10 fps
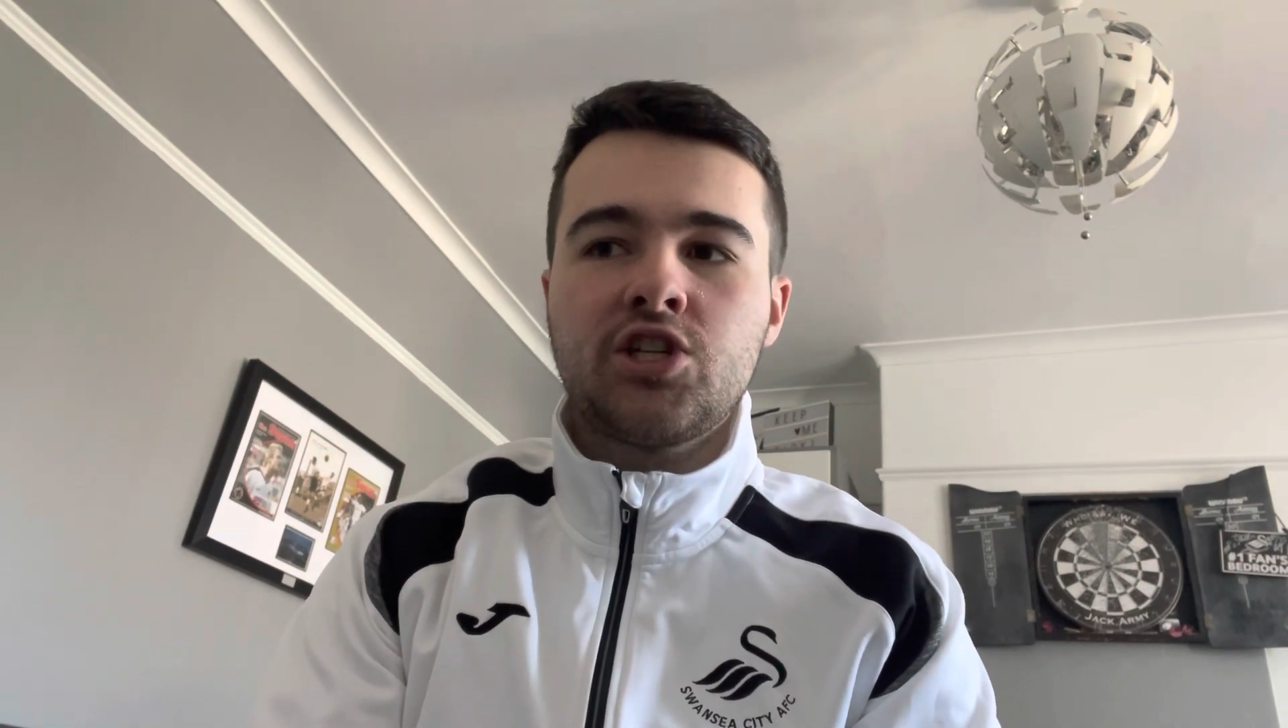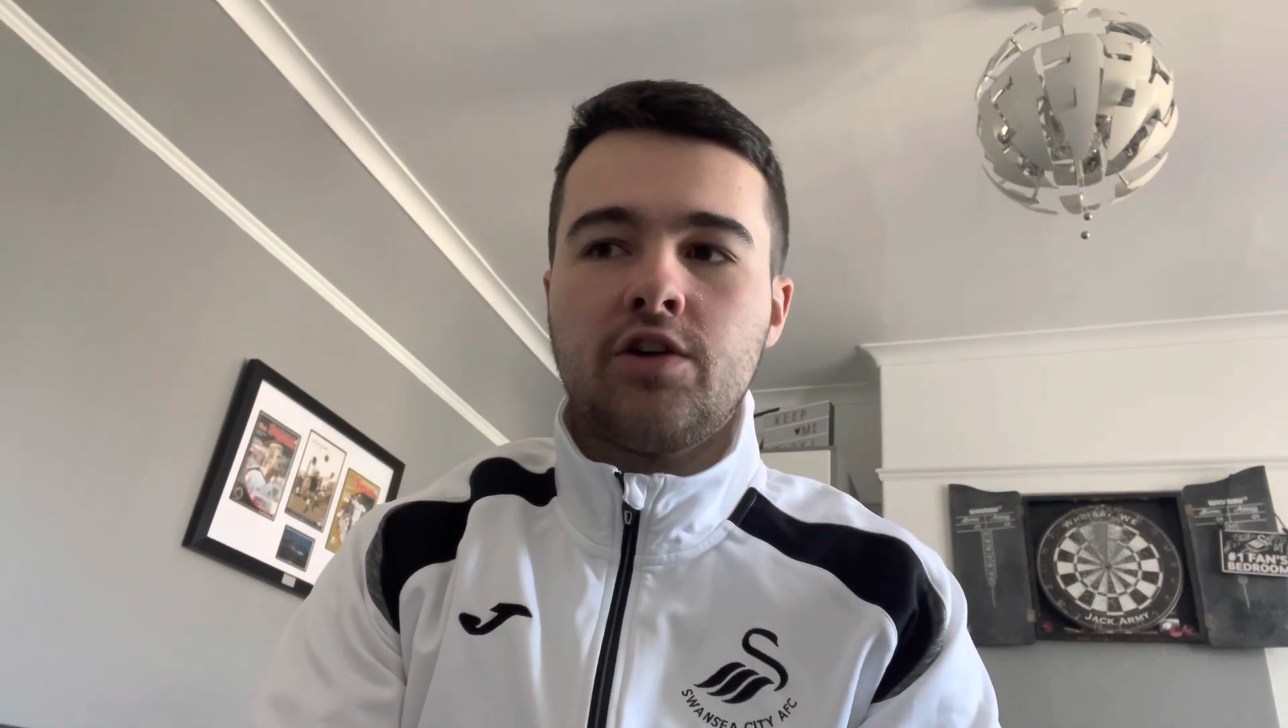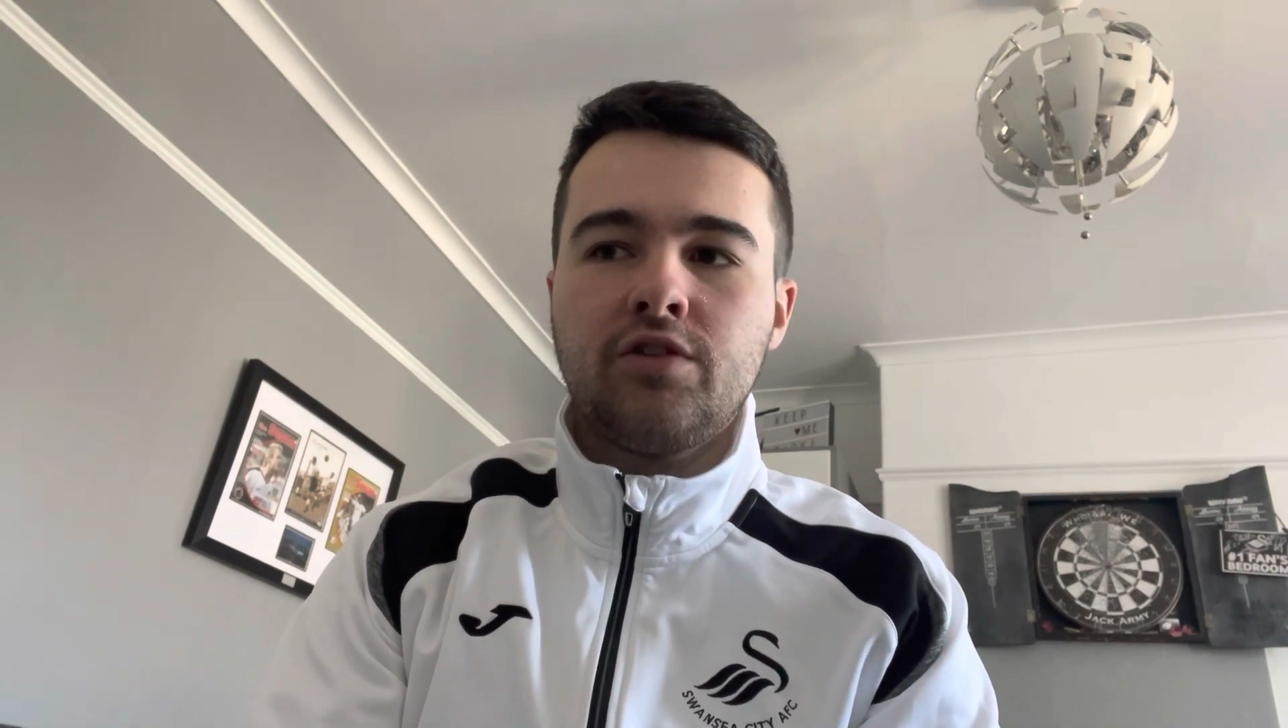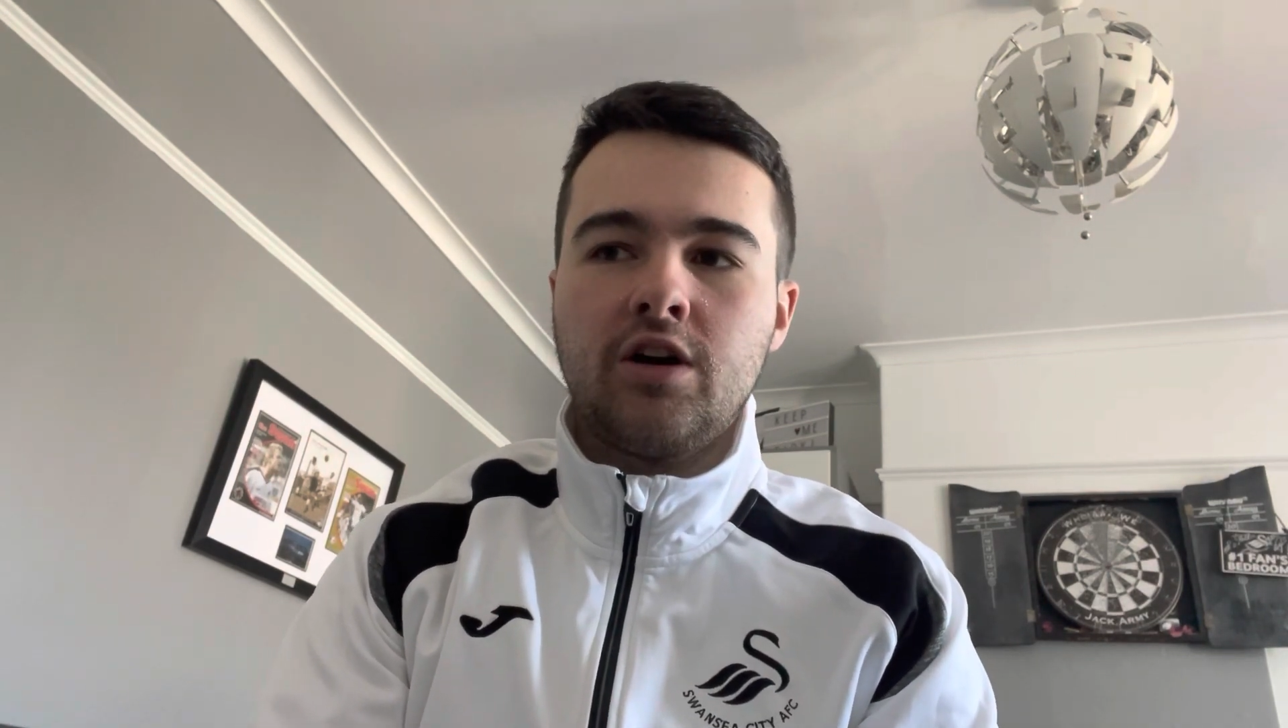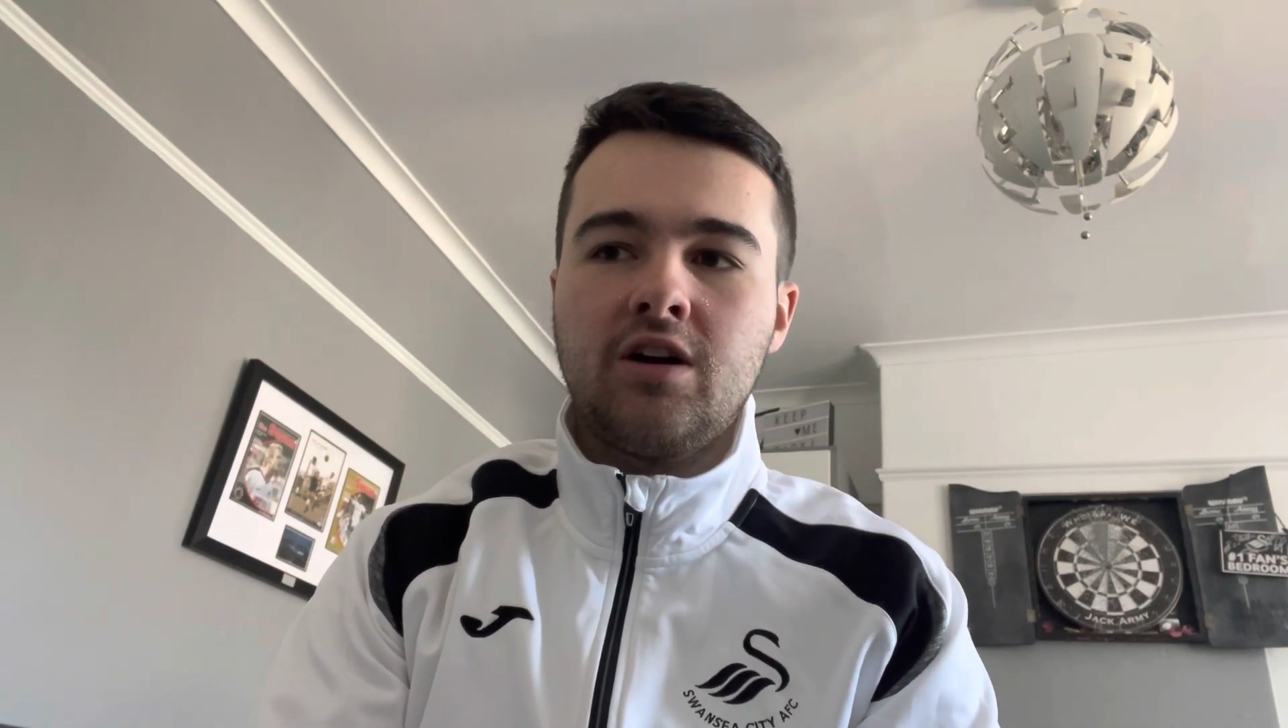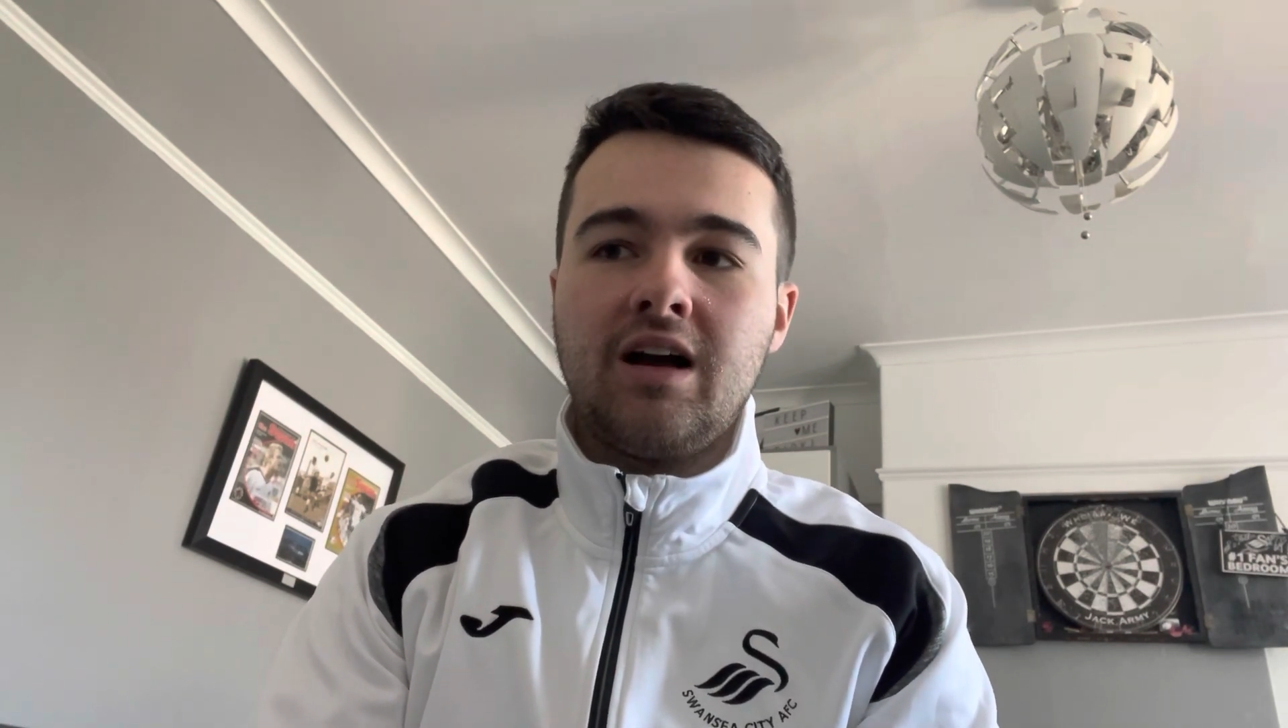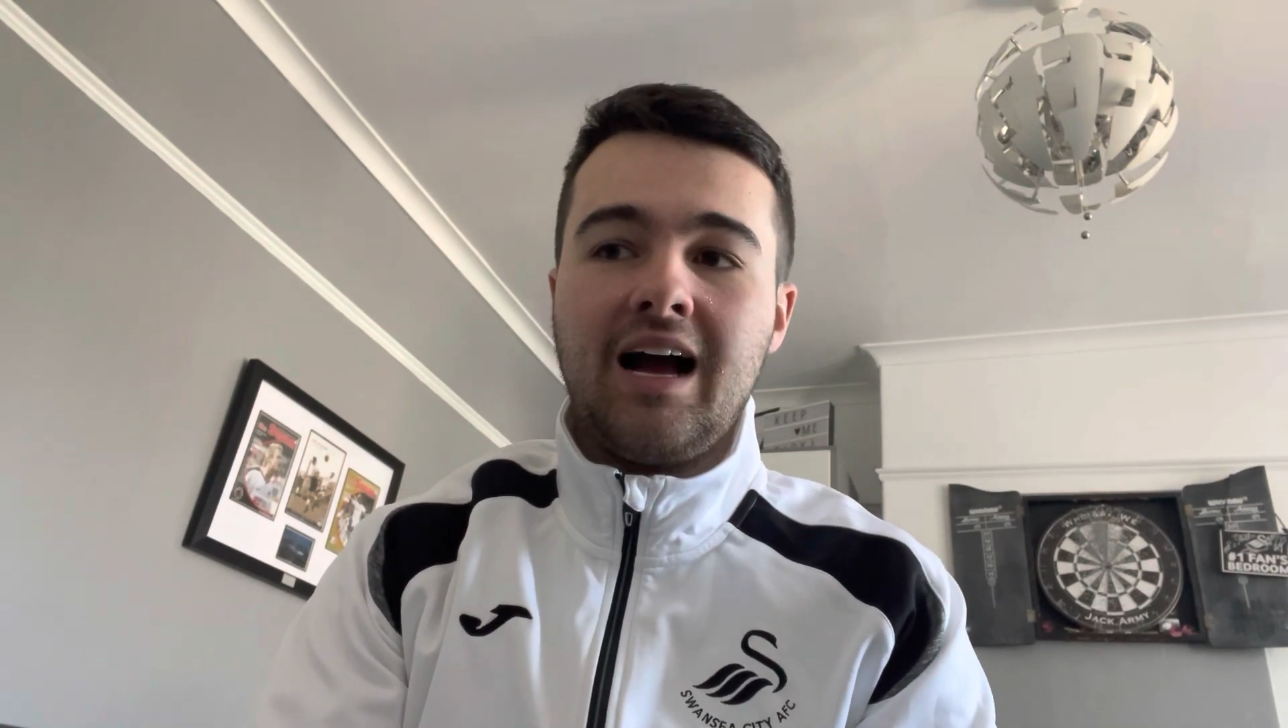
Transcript: other.